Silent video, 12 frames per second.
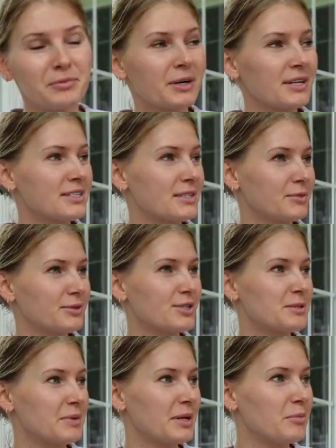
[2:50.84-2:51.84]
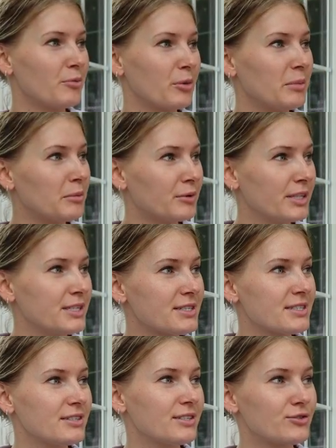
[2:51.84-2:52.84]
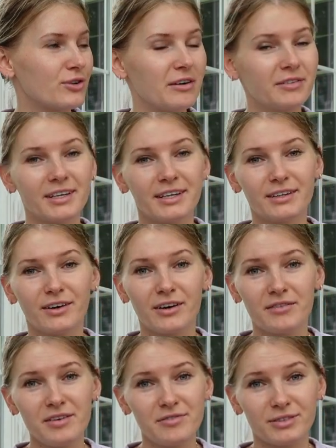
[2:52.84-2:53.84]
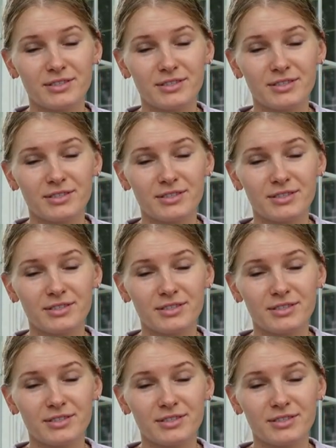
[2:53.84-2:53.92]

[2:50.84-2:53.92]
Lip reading: works, and we'll just make more memories traveling in the RV full